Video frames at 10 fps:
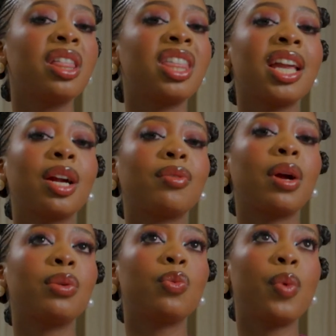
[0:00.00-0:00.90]
think
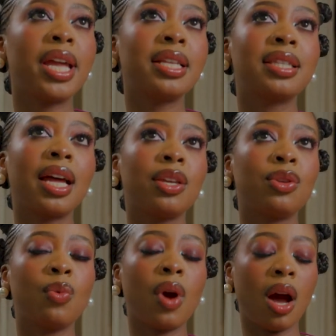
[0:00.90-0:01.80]
around ways that
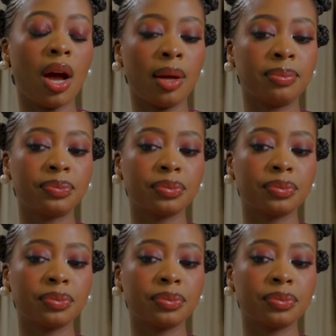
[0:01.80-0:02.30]
you are